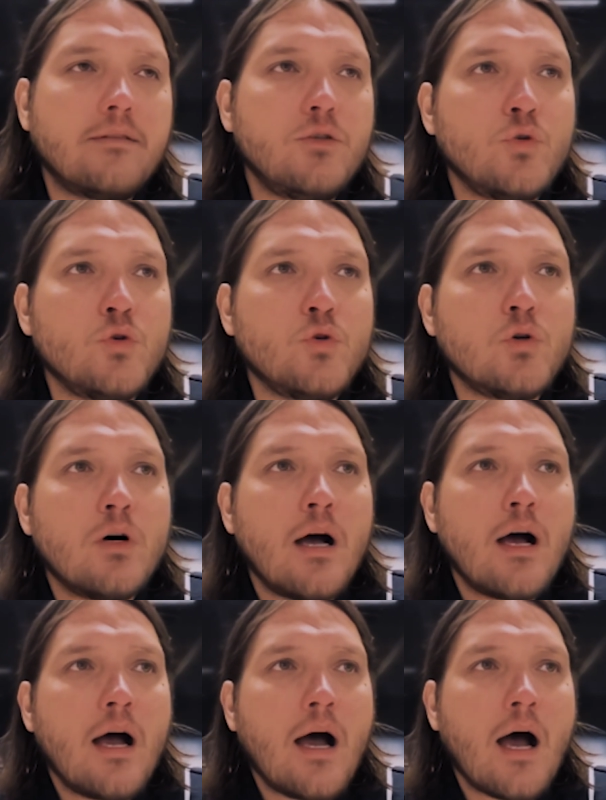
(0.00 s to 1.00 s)
you
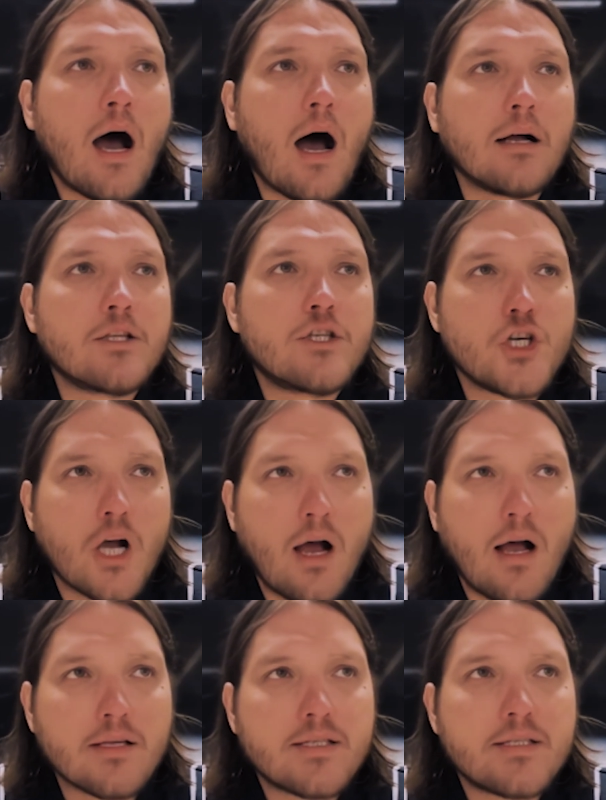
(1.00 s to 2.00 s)

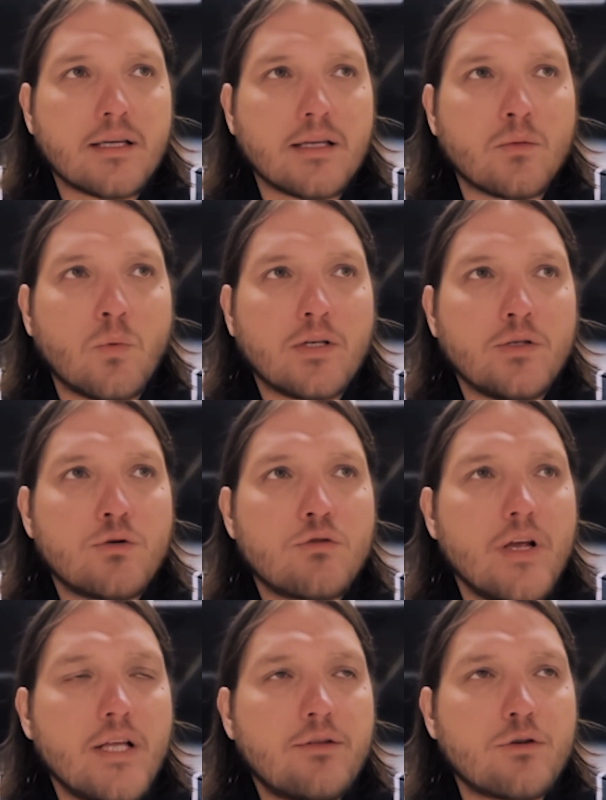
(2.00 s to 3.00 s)
adjust, and when you
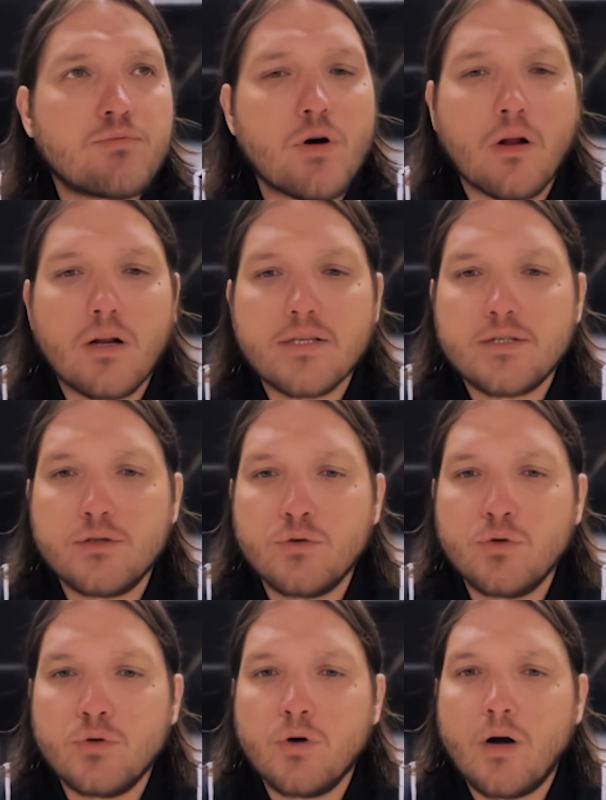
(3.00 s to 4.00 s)
create your products,
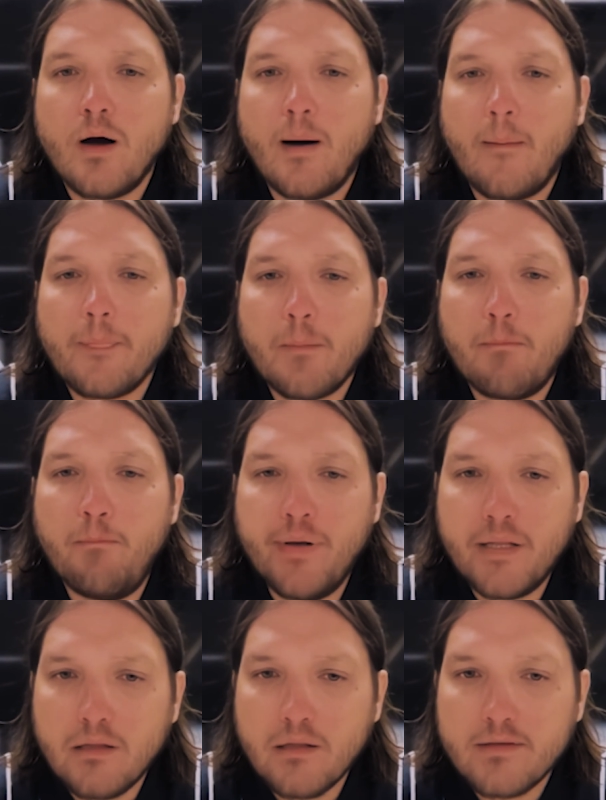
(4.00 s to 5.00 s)
you
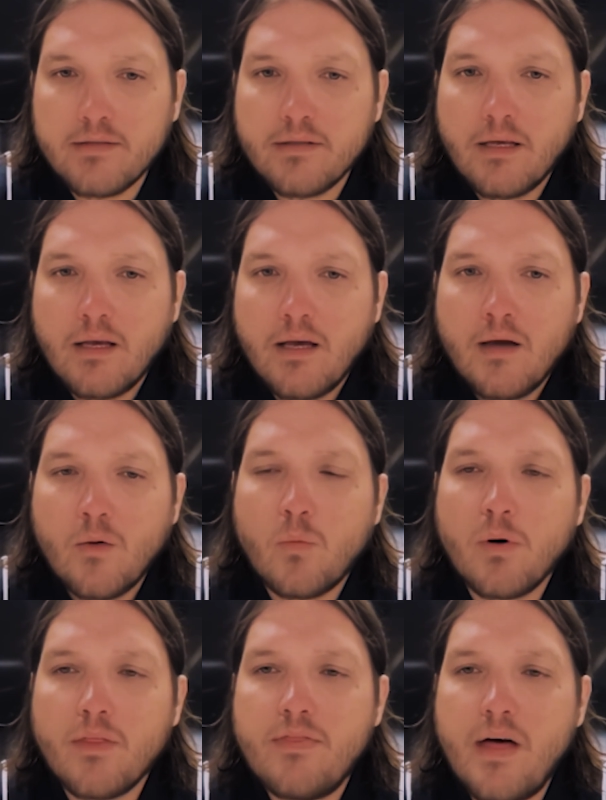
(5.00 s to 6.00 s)
build
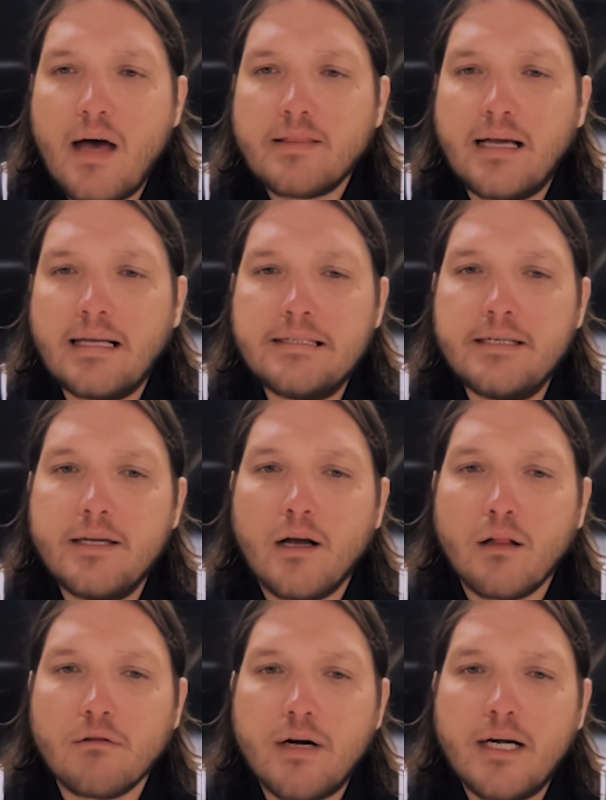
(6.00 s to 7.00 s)
with that idea
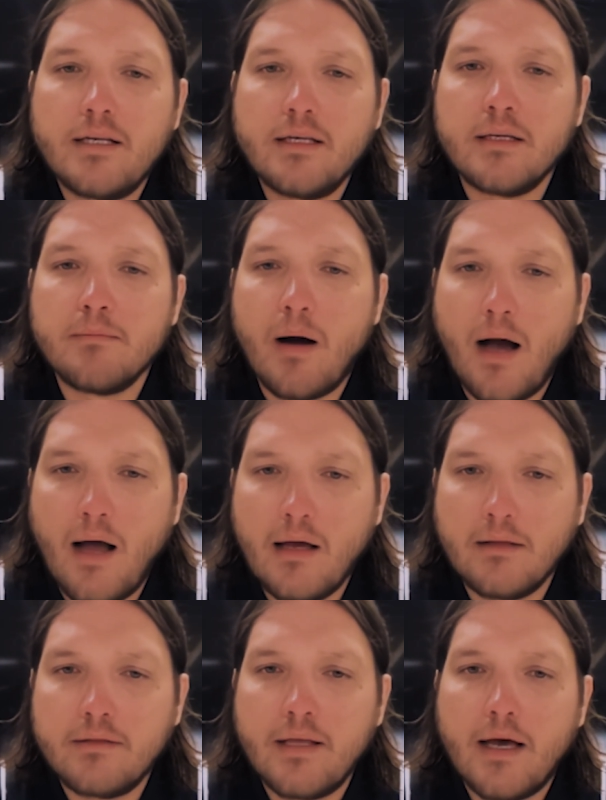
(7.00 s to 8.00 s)
already in
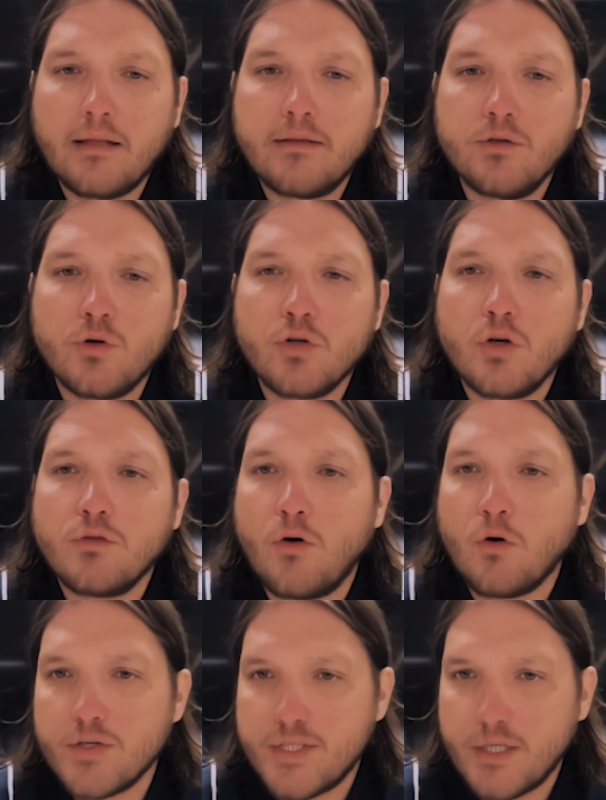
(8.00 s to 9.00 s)
mind that you're not
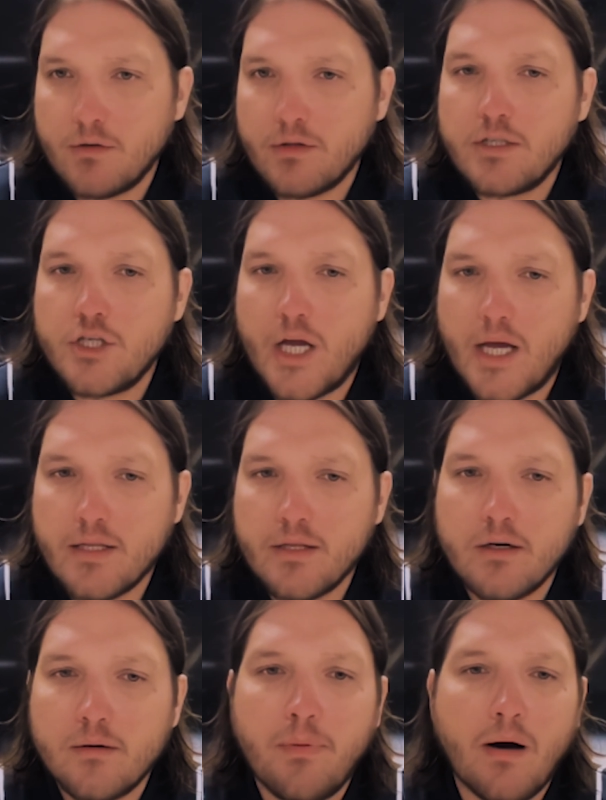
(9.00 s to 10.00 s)
focusing on the
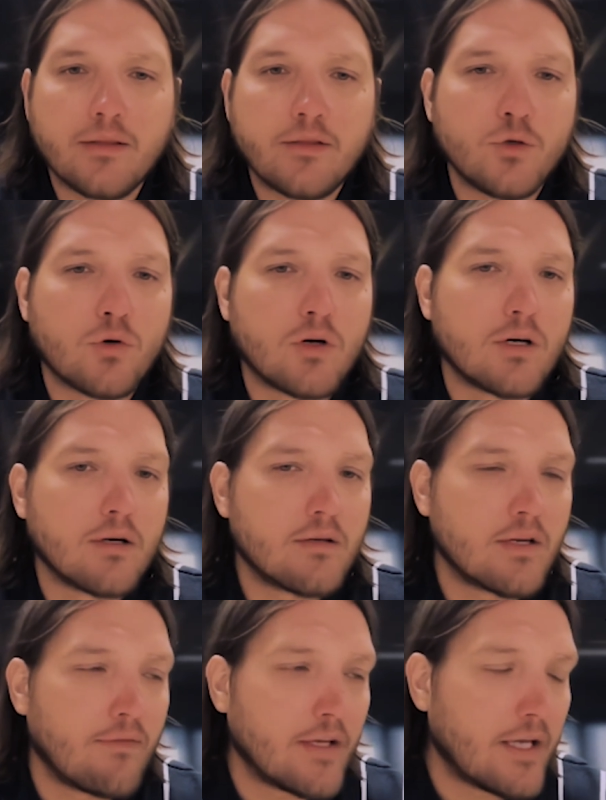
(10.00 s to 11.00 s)
gender, but your
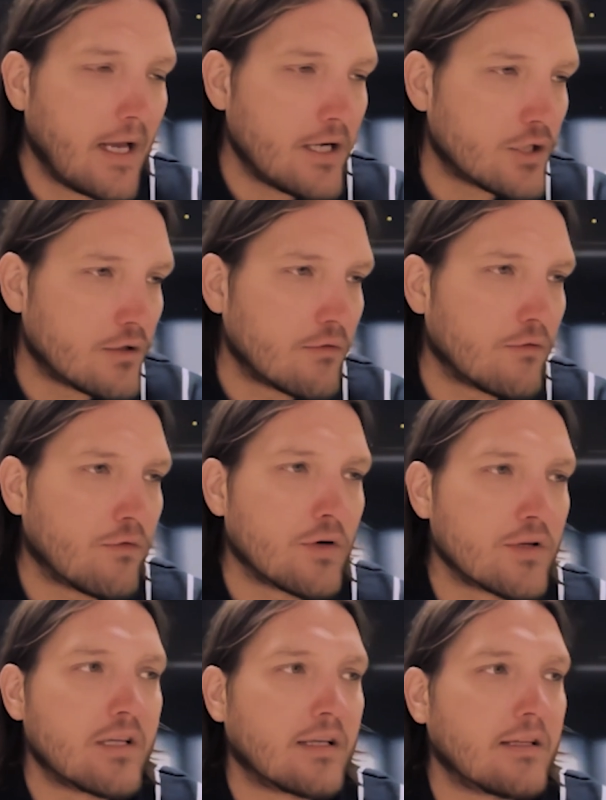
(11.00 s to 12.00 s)
navigation, for
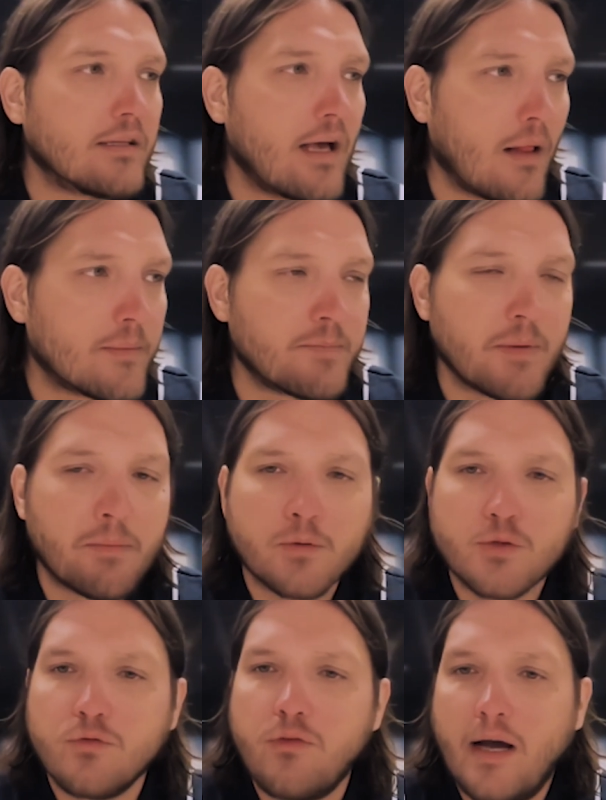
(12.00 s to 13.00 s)
instance, like that helps people
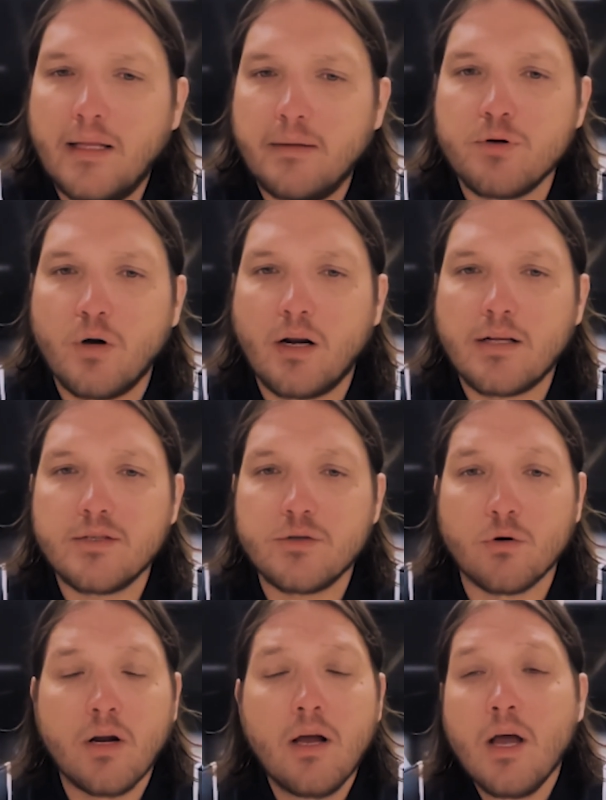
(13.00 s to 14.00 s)
to find products, your